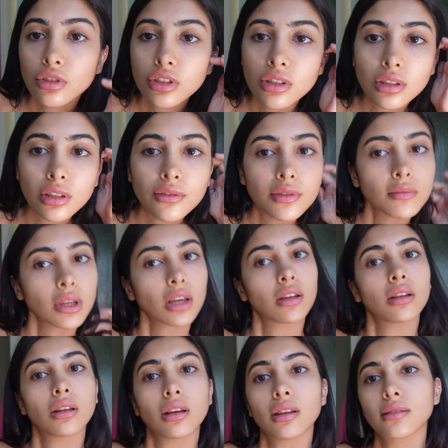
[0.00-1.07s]
Just gives me
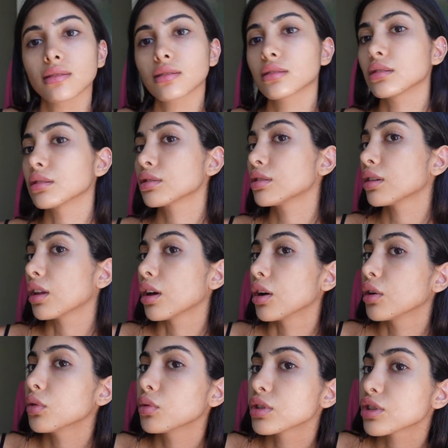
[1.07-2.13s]
an instant
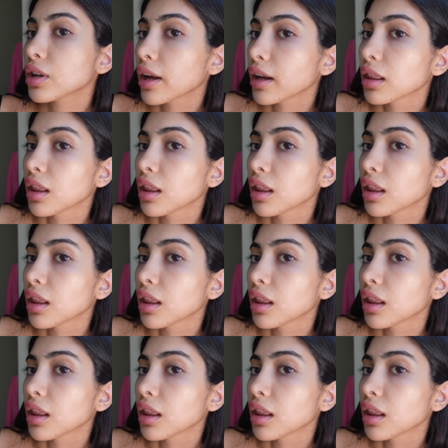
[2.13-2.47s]
glow, which I